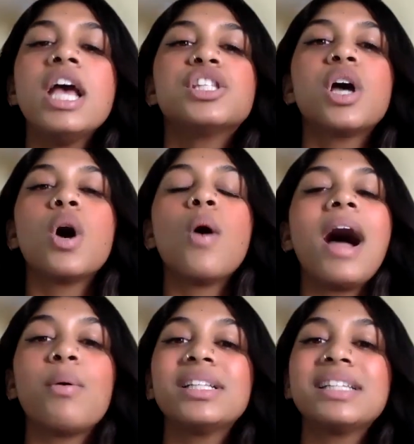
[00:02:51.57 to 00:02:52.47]
So
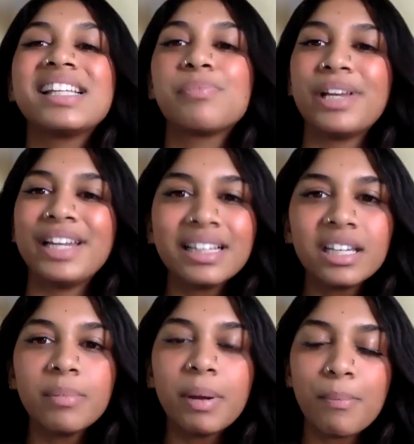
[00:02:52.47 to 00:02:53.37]
I want to explain it a
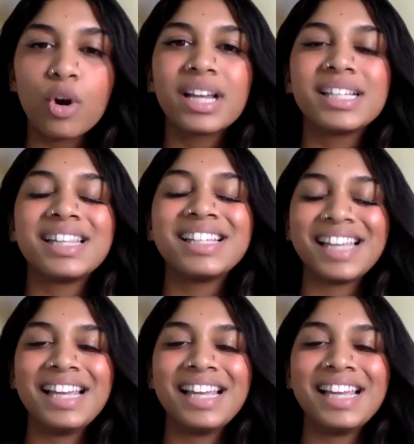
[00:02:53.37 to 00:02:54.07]
little bit more because this